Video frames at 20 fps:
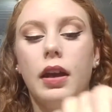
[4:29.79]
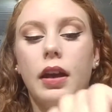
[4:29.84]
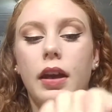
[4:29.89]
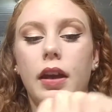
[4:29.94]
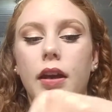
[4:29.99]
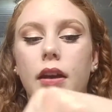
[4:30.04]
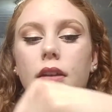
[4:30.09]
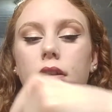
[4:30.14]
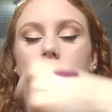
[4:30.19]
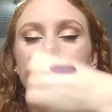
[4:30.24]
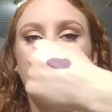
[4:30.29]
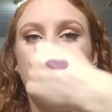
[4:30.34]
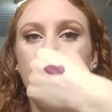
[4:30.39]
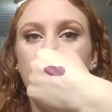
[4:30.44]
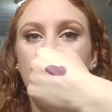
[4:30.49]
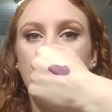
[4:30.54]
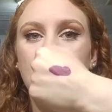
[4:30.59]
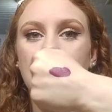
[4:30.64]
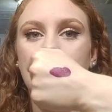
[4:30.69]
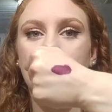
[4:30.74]
and
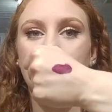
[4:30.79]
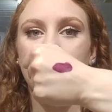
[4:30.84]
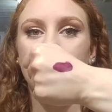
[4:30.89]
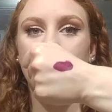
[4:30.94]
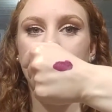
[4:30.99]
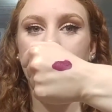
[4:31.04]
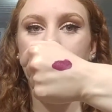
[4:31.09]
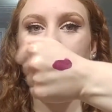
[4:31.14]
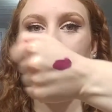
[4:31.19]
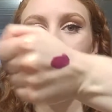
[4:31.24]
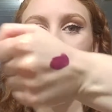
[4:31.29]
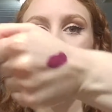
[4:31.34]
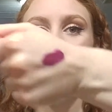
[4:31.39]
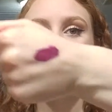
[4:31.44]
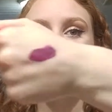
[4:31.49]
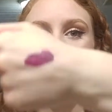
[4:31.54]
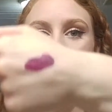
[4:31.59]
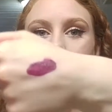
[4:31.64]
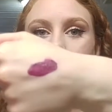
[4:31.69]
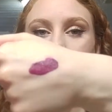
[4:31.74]
this is just, I
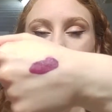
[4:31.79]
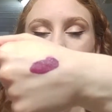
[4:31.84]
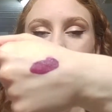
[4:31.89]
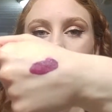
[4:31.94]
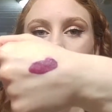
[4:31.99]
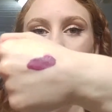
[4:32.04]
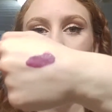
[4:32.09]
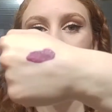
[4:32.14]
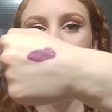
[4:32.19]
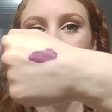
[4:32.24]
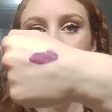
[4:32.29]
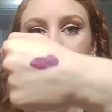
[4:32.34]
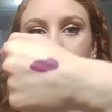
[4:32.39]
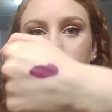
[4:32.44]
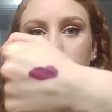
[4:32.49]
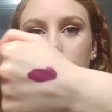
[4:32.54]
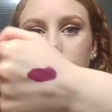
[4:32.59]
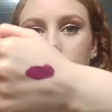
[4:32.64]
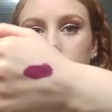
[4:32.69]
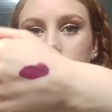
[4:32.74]
much prefer the
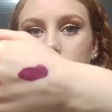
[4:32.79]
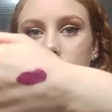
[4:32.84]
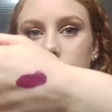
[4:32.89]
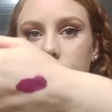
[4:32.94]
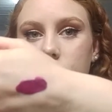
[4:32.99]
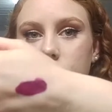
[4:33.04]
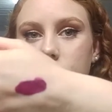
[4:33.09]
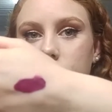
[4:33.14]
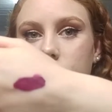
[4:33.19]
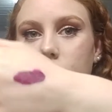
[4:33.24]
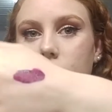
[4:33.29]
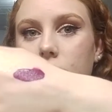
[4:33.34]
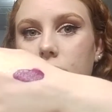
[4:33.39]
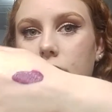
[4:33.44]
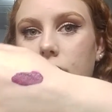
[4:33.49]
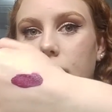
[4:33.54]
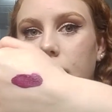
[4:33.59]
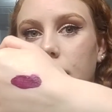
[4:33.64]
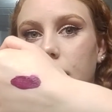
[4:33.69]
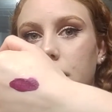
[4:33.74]
formula of this instead,
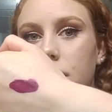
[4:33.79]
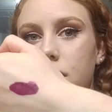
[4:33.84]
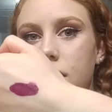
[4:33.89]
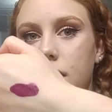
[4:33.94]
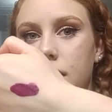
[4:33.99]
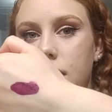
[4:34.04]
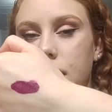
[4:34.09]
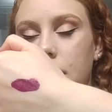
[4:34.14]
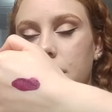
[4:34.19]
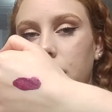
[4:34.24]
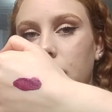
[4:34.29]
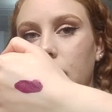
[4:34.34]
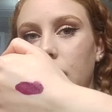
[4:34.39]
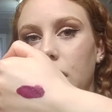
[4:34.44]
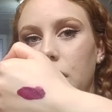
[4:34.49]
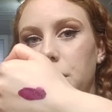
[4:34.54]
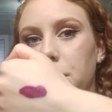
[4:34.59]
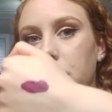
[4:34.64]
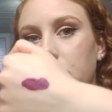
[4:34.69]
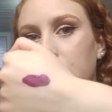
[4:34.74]
and it's the same
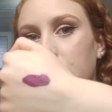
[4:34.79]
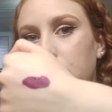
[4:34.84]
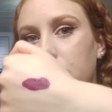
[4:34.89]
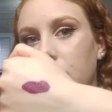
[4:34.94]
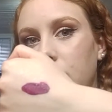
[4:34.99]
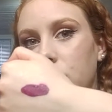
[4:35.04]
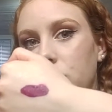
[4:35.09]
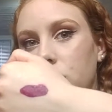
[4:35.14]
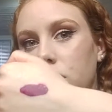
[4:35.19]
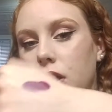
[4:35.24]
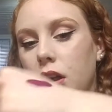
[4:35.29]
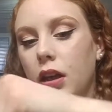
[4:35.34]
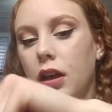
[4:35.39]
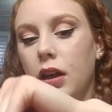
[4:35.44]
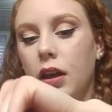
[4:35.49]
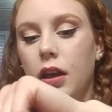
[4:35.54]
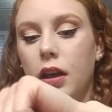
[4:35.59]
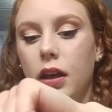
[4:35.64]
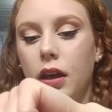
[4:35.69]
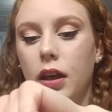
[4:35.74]
color pretty much,
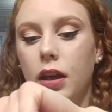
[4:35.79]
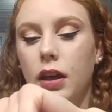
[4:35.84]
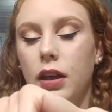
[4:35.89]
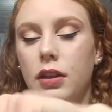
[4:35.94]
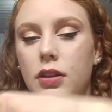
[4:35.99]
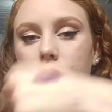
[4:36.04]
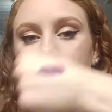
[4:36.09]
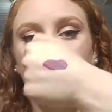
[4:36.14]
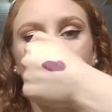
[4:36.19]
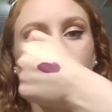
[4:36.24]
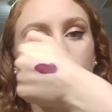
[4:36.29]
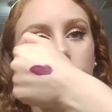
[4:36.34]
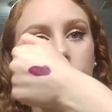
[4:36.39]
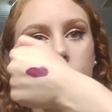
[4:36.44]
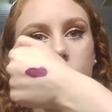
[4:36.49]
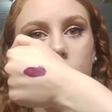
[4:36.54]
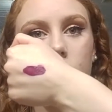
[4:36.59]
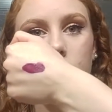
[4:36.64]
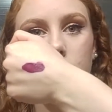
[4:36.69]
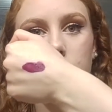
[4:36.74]
and so I
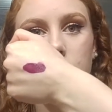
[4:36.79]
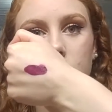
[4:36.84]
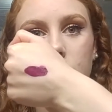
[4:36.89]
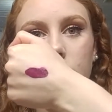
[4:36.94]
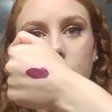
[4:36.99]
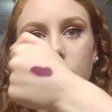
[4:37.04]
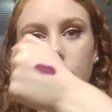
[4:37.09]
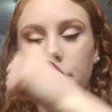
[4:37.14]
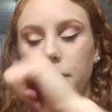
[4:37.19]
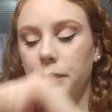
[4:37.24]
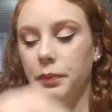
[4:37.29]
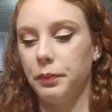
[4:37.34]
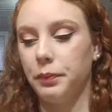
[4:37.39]
thought I would pick it up.